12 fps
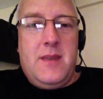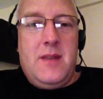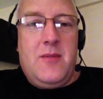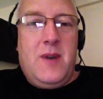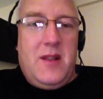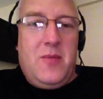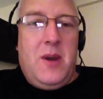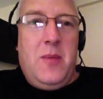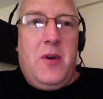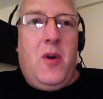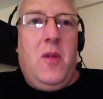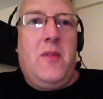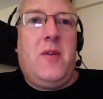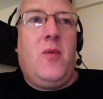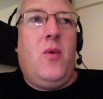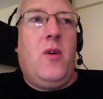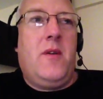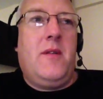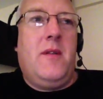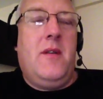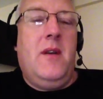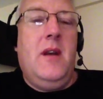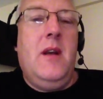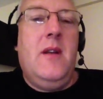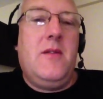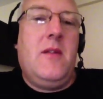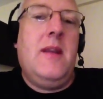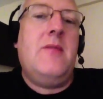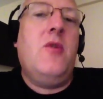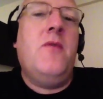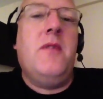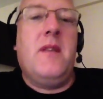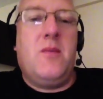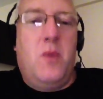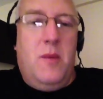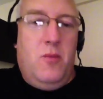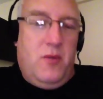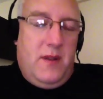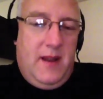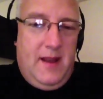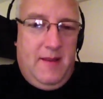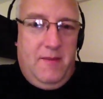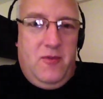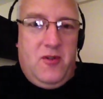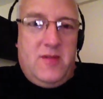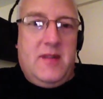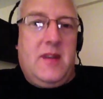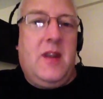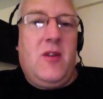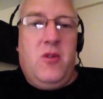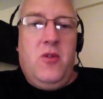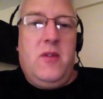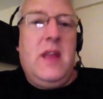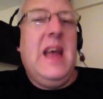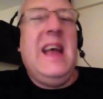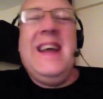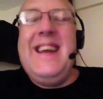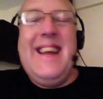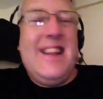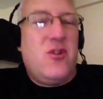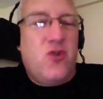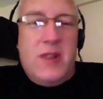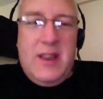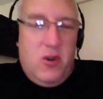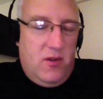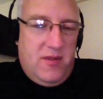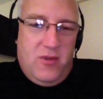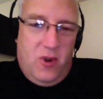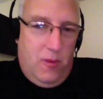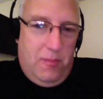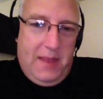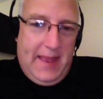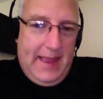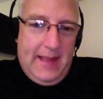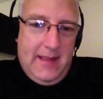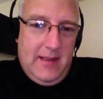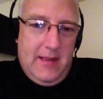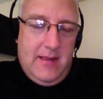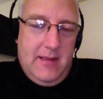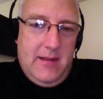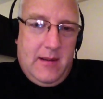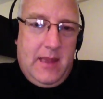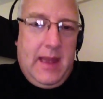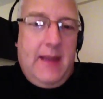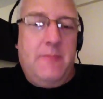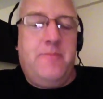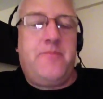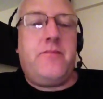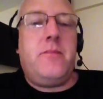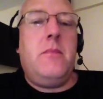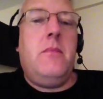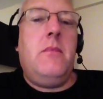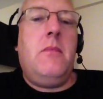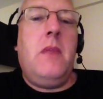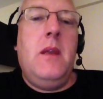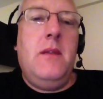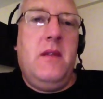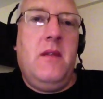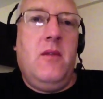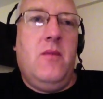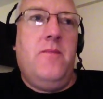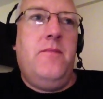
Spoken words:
So that's why we call it a quarter. So let's go over this one more time, just to conclude. It's really not so complicated, okay? So,